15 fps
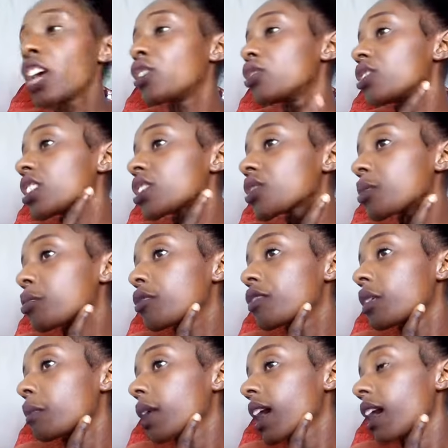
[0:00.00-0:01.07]
You're just
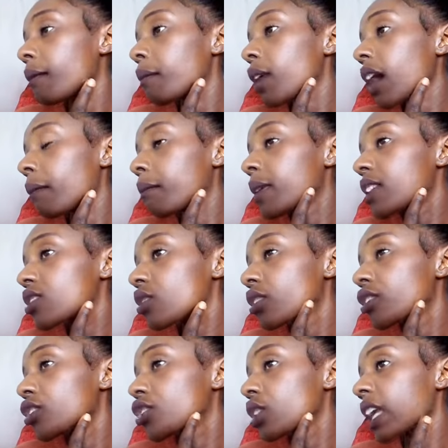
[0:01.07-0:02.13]
removing makeup a bit
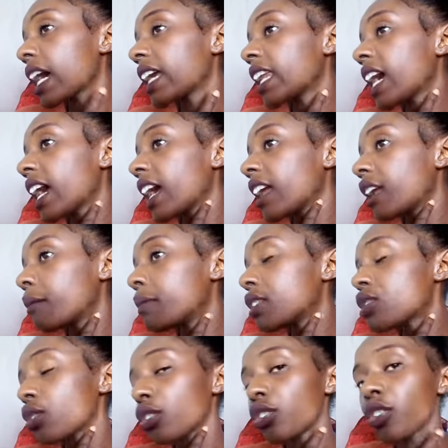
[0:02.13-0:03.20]
on your jawline and a
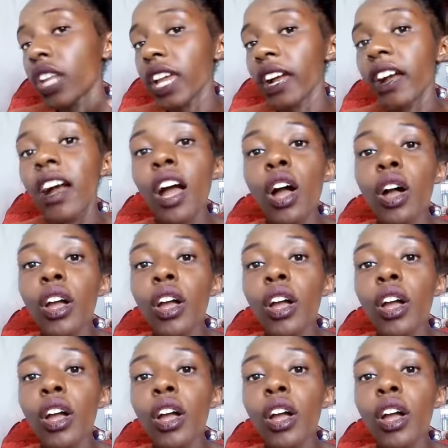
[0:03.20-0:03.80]
bit on your neck.